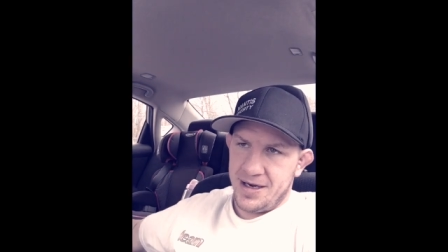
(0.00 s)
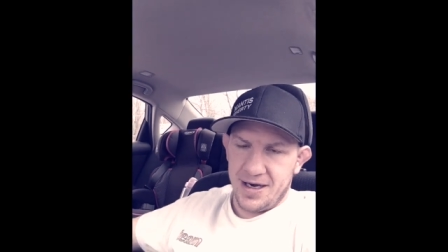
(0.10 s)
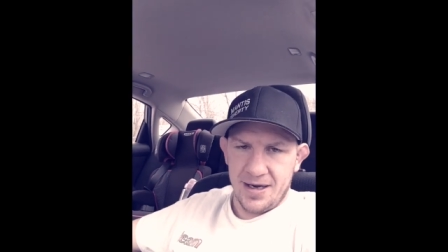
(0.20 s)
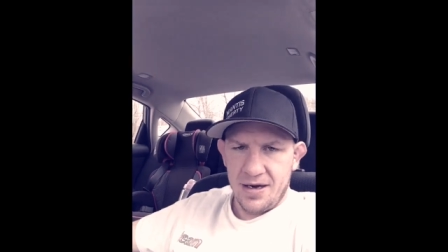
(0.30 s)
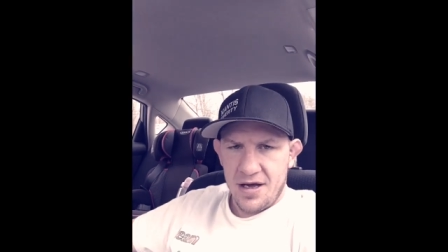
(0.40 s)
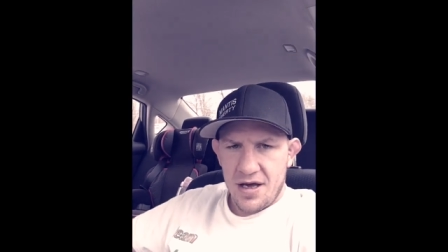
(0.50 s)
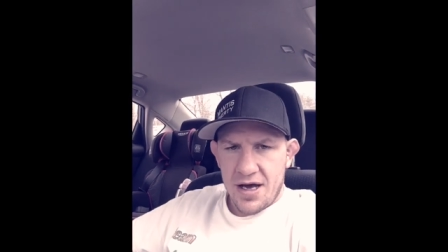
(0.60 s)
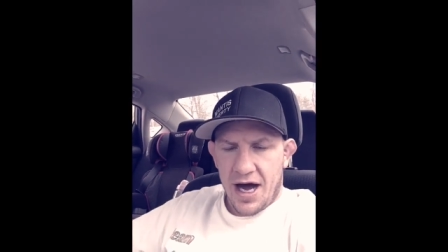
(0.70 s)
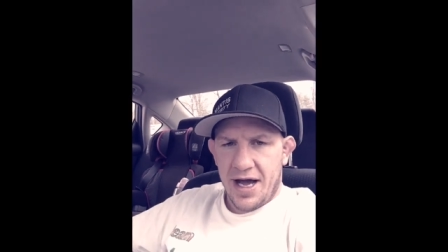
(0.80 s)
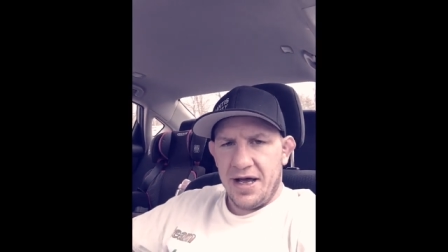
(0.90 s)
And
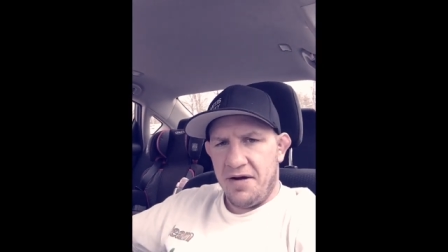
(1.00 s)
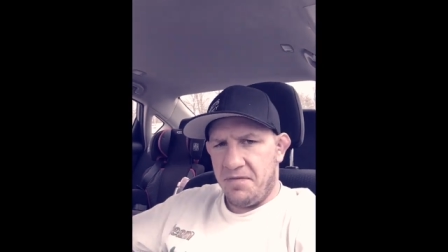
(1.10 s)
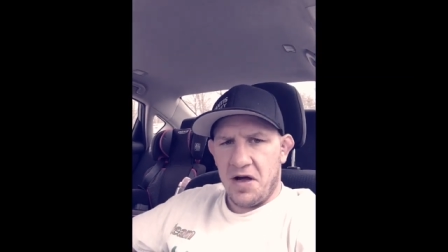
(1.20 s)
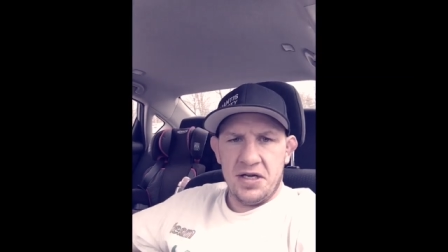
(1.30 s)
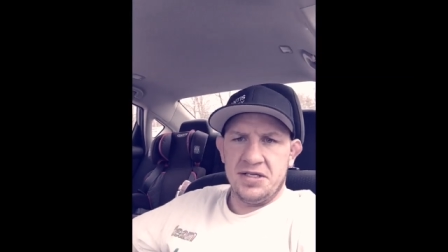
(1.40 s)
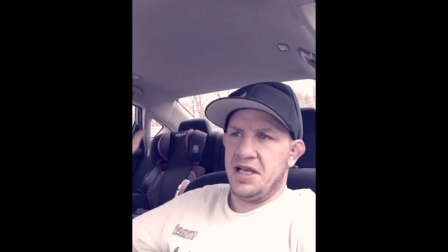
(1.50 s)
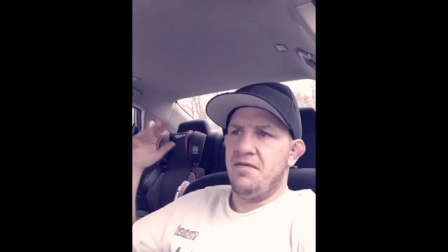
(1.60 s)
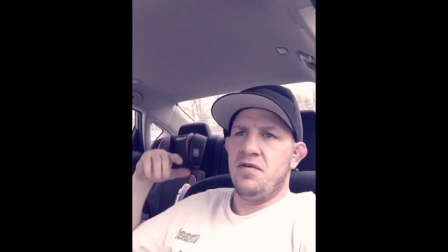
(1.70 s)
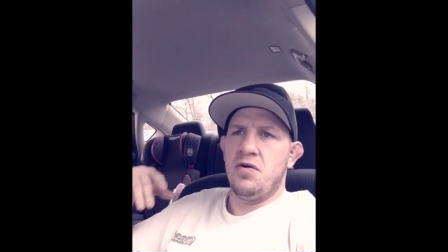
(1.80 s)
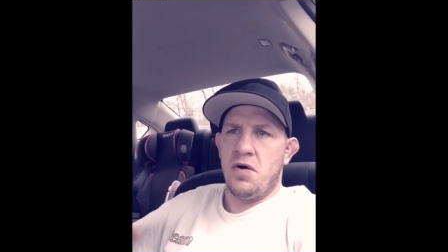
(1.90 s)
I have guns
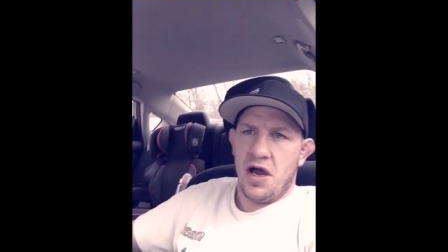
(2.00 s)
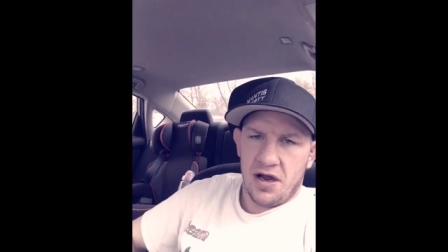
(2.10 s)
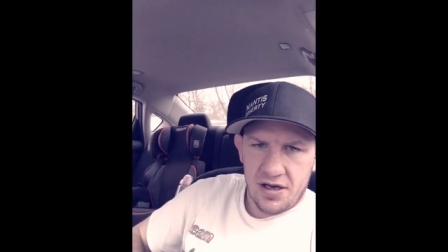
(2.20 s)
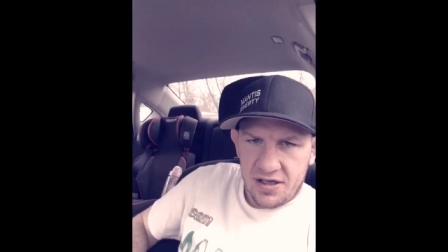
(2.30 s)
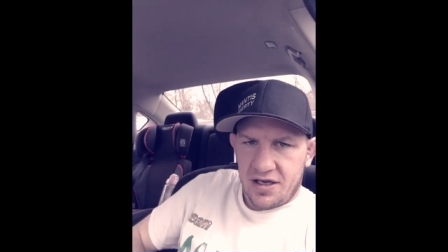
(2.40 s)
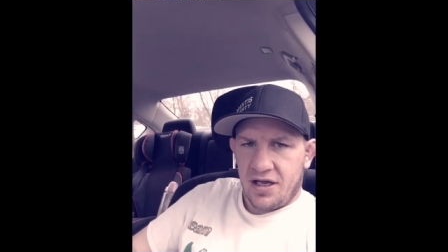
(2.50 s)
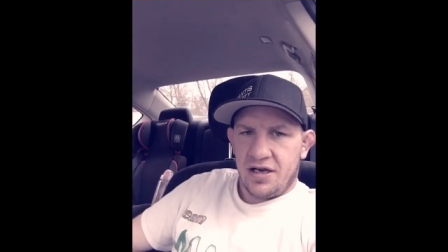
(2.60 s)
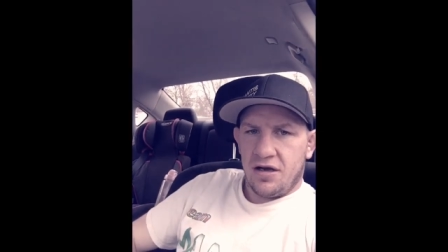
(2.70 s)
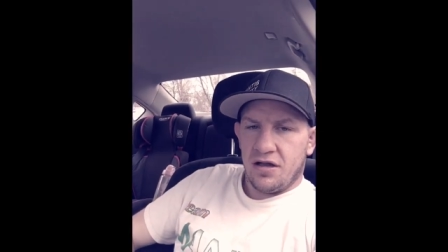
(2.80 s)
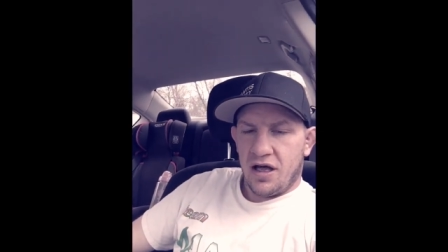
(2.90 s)
everywhere.
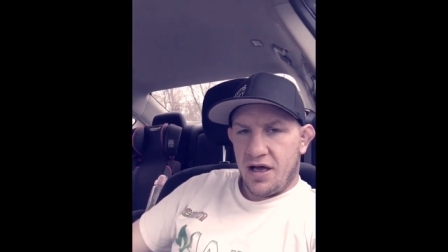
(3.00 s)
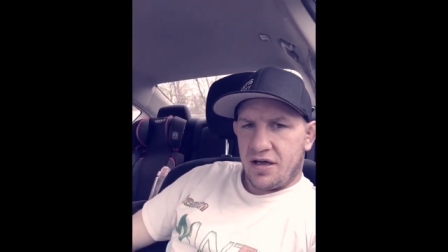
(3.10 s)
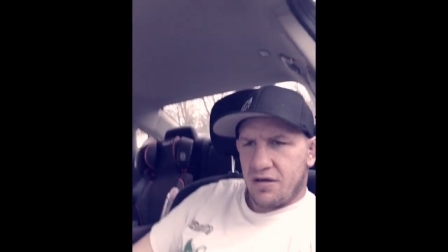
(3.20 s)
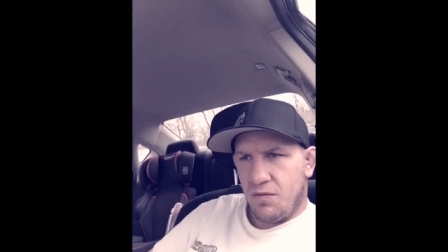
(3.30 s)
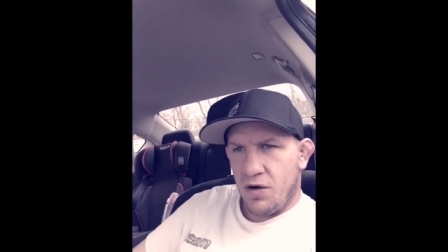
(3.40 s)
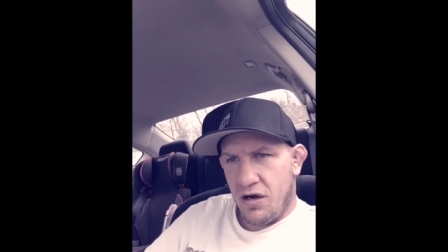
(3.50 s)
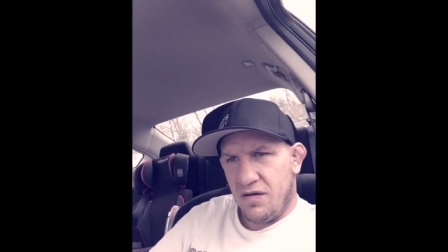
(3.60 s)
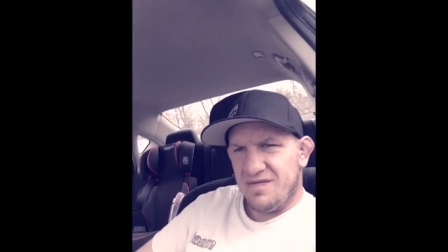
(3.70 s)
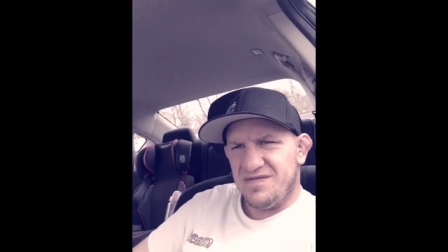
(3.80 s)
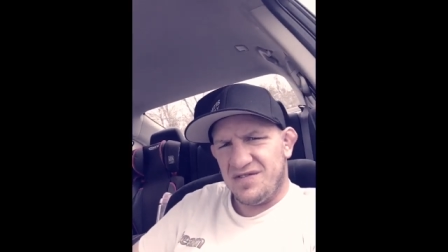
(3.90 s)
And you're like, well,